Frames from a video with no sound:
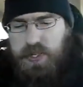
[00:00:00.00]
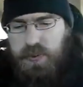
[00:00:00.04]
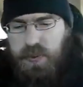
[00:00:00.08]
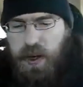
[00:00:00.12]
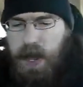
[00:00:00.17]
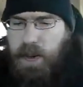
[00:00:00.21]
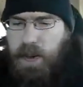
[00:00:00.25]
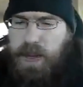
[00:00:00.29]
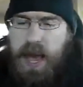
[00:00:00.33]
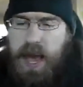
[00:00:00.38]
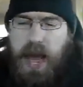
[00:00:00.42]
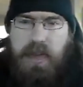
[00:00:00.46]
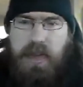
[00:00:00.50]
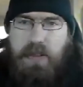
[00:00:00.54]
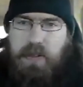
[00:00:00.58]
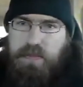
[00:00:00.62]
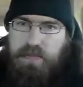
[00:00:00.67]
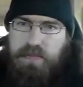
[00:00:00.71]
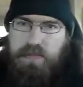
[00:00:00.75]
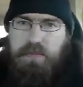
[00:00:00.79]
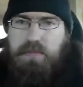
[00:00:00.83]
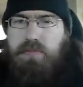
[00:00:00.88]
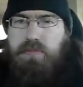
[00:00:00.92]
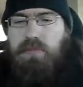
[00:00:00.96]
a while back.
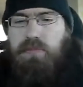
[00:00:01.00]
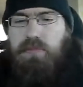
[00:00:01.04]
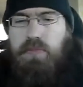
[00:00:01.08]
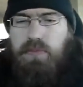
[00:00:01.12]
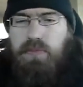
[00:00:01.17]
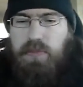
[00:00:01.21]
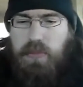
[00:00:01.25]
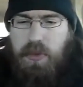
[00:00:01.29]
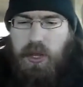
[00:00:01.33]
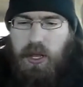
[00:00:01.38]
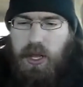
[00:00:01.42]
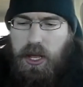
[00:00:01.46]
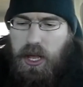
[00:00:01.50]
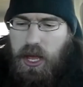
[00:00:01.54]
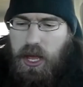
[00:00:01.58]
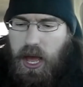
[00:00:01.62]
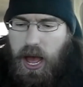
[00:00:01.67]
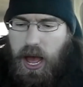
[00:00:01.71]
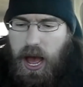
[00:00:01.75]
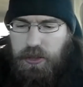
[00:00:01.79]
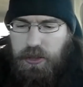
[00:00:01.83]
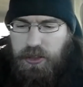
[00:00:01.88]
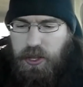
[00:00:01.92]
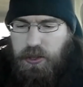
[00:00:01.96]

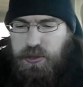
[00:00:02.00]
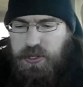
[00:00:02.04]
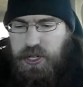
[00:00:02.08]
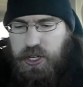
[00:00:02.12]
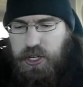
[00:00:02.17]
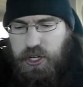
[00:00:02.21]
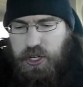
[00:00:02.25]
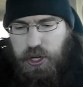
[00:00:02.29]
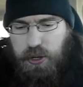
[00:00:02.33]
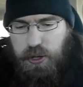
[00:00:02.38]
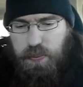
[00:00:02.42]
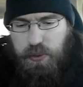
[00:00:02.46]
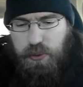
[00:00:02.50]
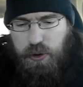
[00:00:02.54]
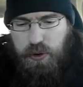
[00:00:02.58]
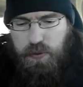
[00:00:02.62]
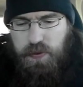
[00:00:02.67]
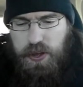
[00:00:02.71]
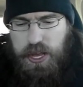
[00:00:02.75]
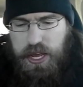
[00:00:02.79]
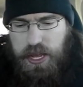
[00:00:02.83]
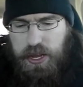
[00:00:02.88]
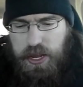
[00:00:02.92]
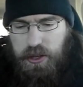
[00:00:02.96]
I thought it was a good
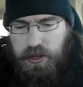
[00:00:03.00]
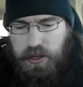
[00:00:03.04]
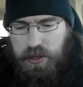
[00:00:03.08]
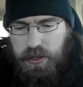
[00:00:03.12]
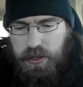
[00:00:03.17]
movie.